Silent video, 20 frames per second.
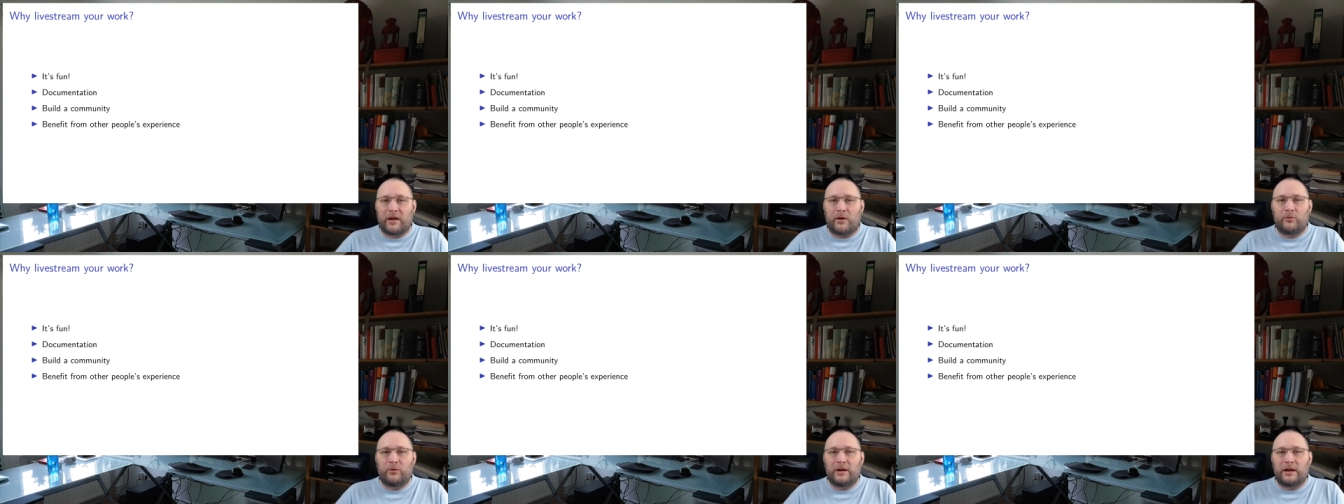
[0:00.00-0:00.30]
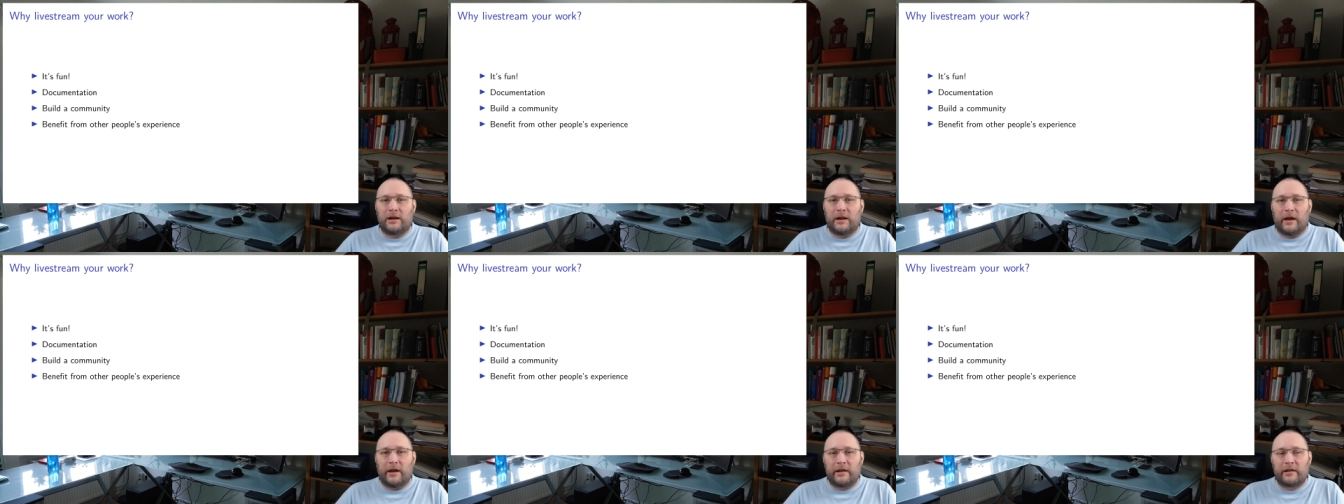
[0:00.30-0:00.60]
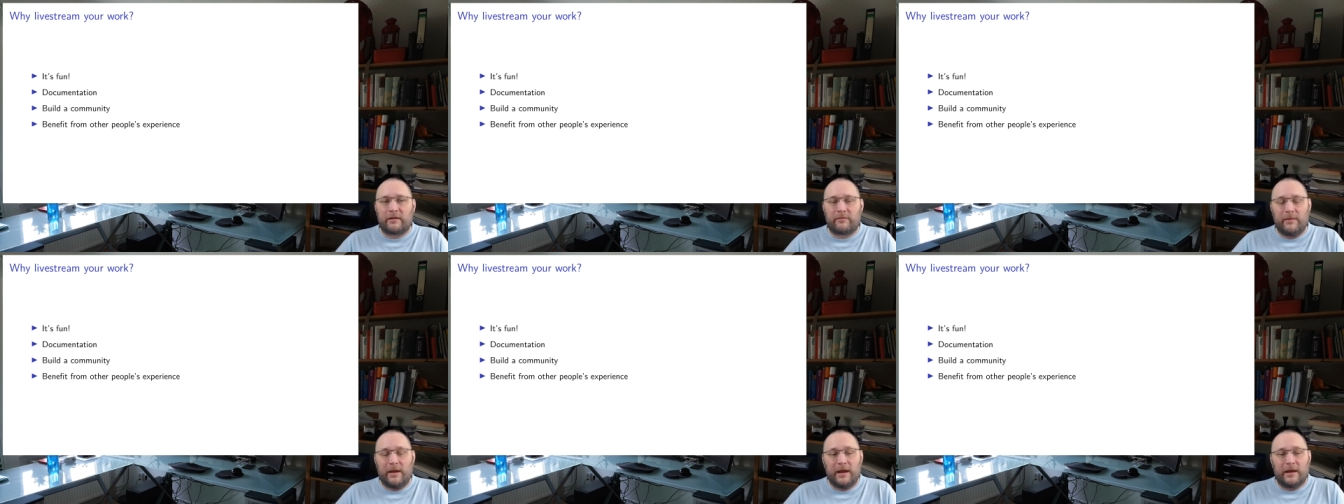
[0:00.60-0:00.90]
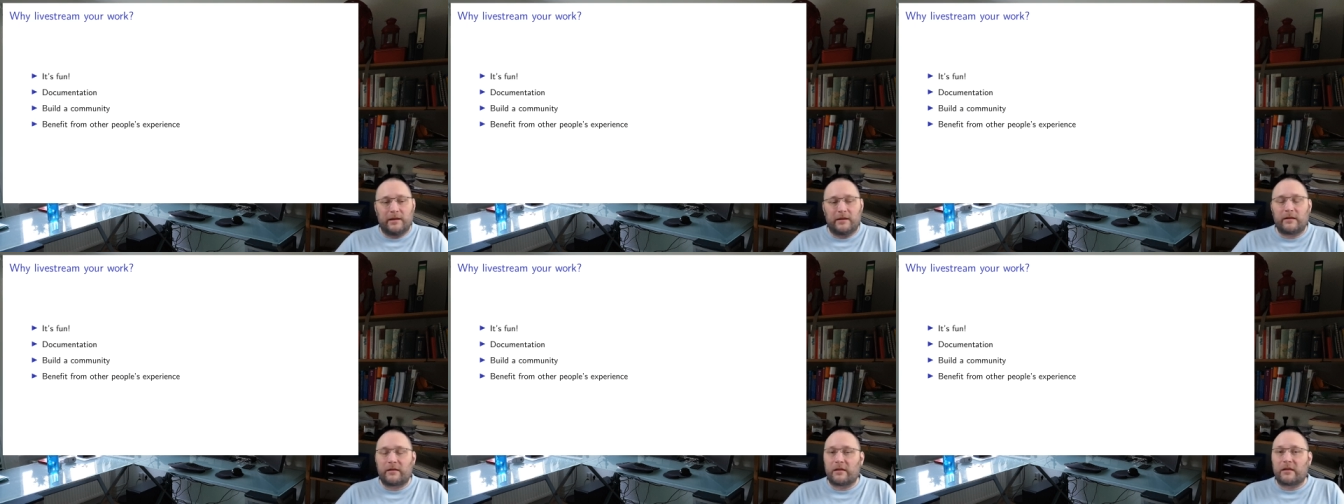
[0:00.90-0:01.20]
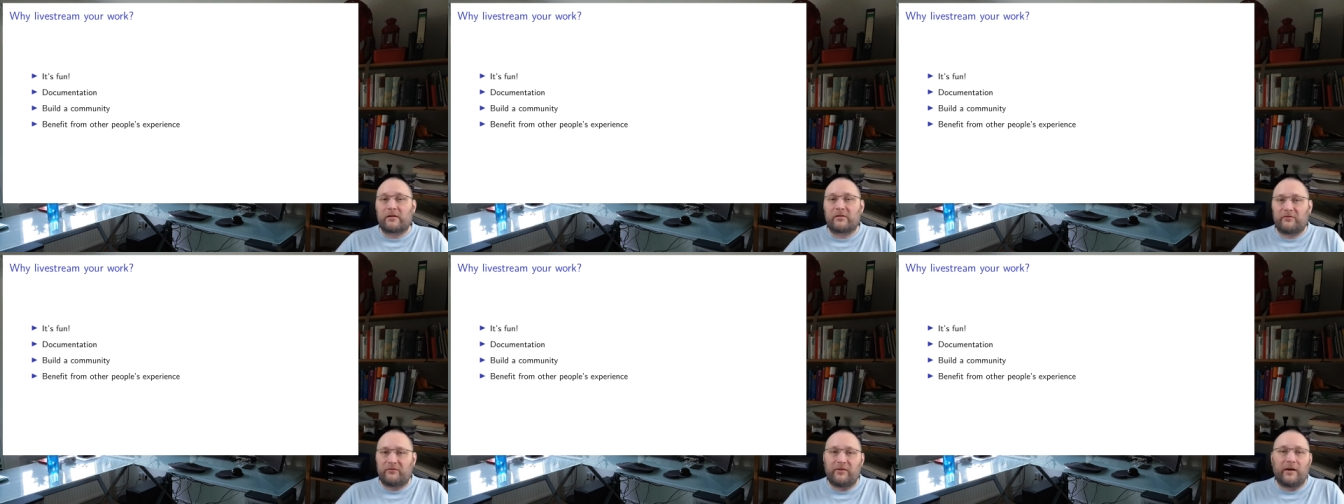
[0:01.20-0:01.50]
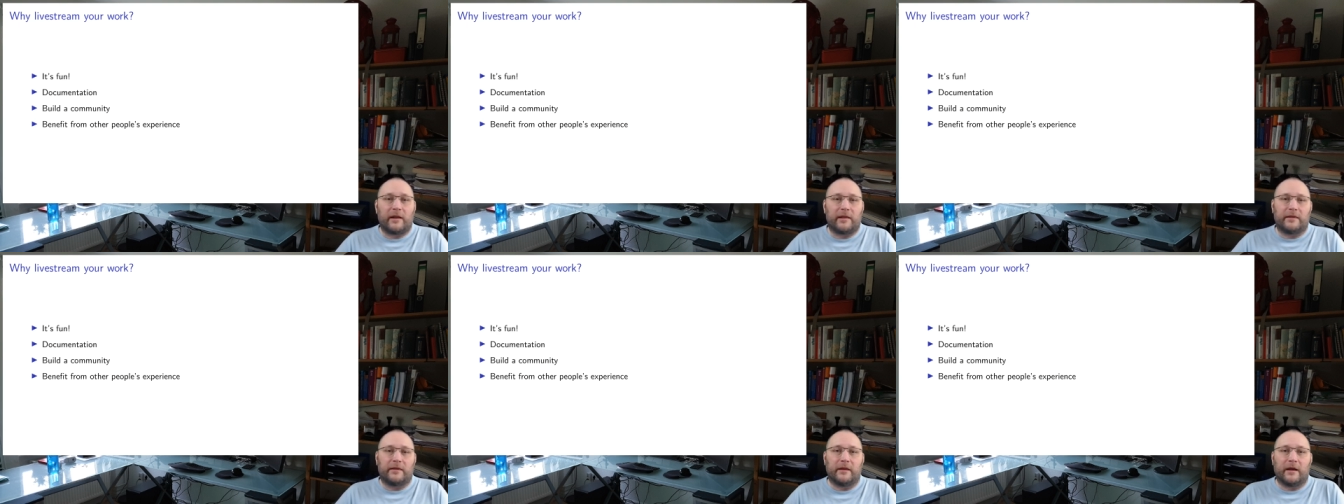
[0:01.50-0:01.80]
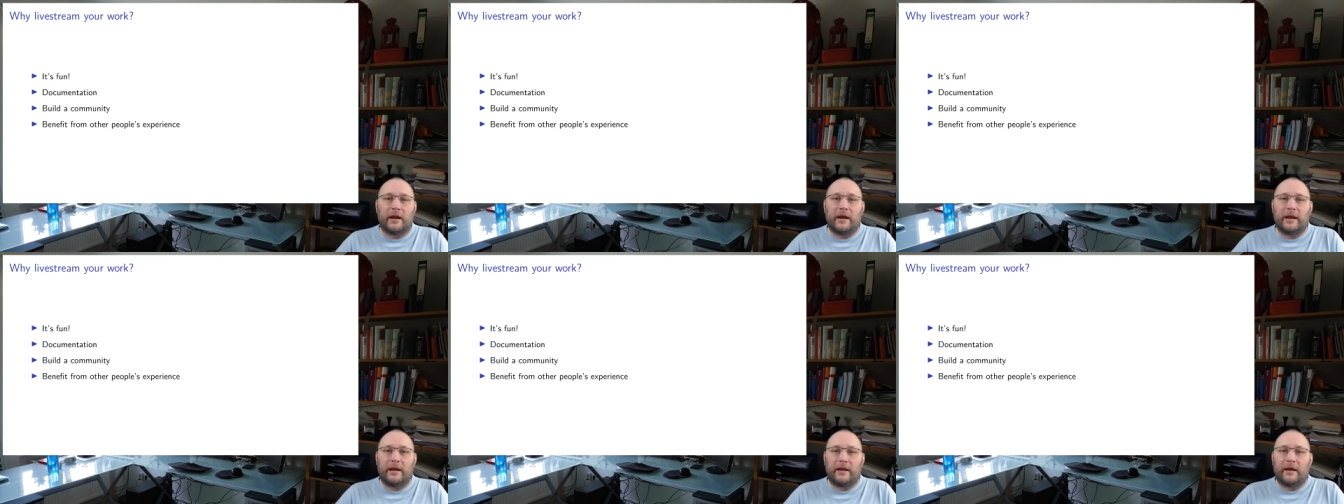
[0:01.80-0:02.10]
I realized, man, this is fun.
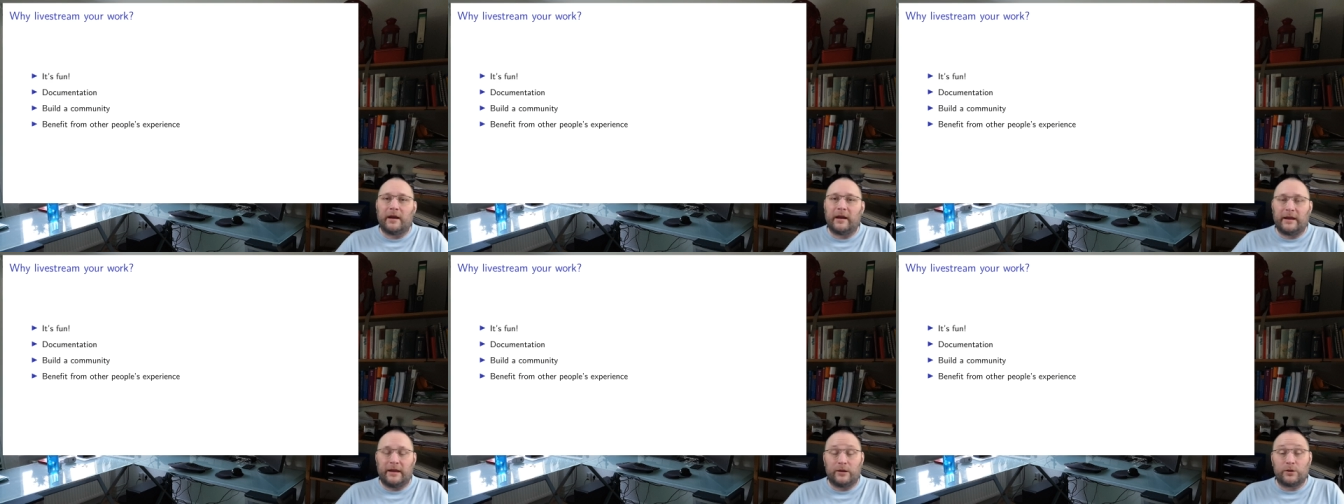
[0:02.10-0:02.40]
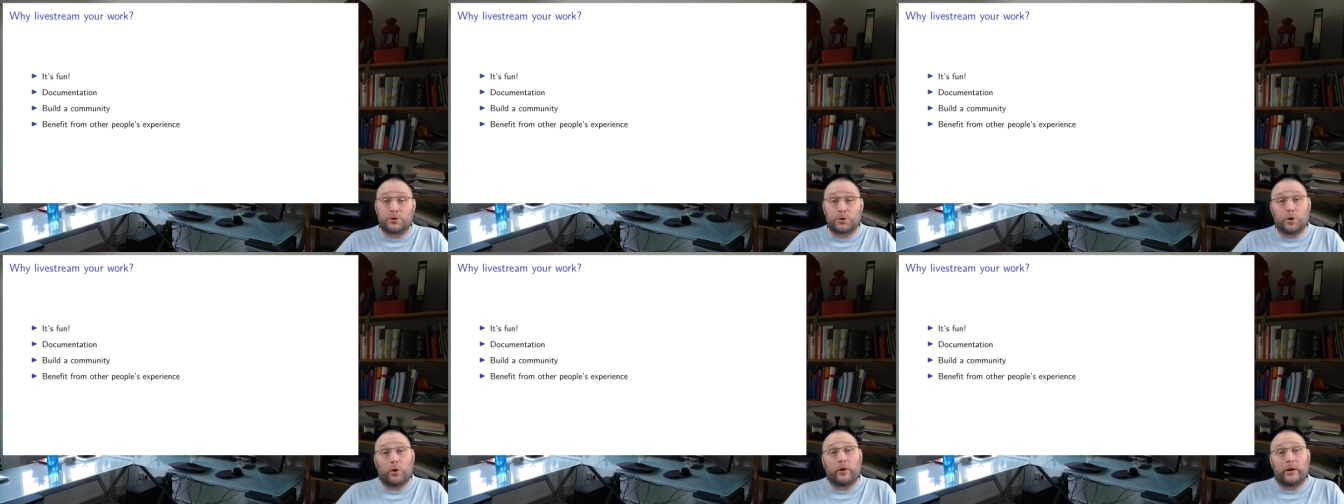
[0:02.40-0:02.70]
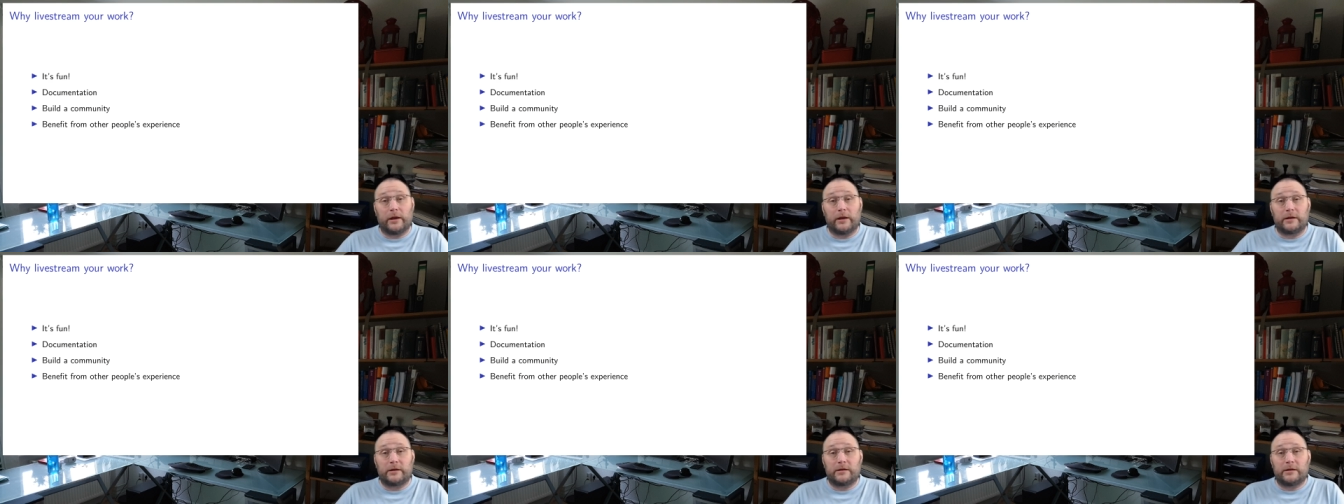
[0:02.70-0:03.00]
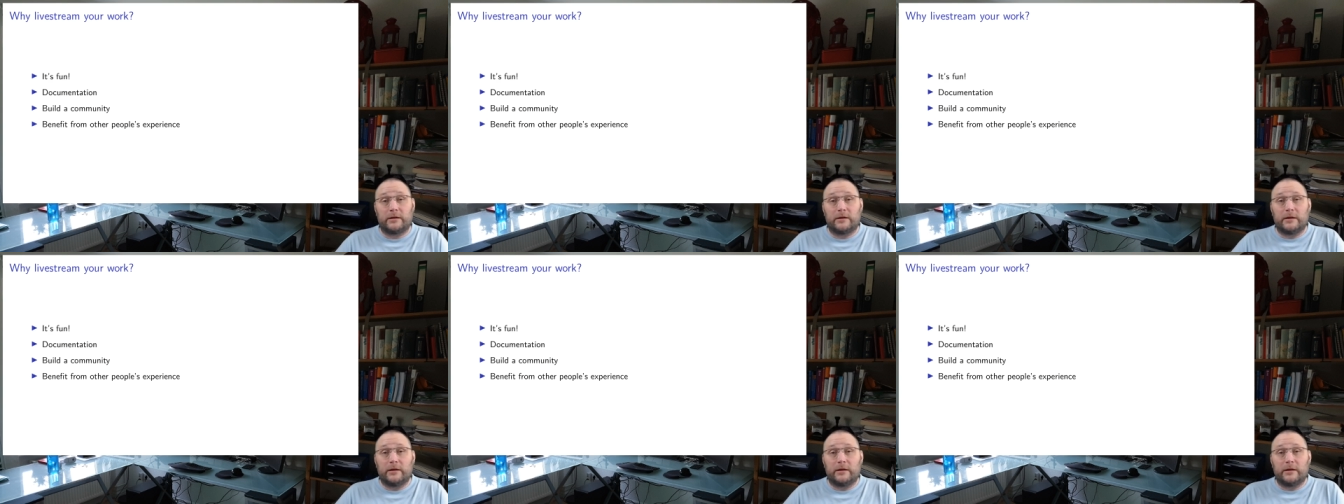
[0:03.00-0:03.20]
I I enjoy it,